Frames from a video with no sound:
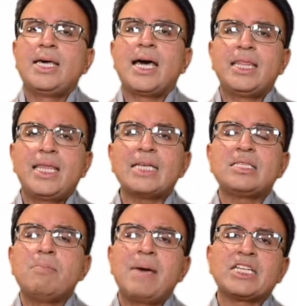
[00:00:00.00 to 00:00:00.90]
and that's the
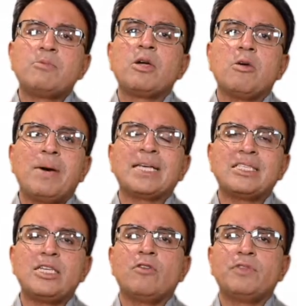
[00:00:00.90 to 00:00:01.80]
maximum
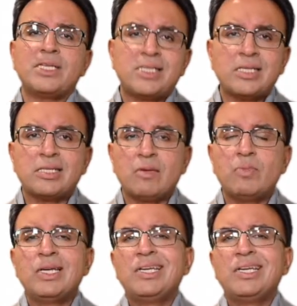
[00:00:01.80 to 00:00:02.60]
capacity of this system.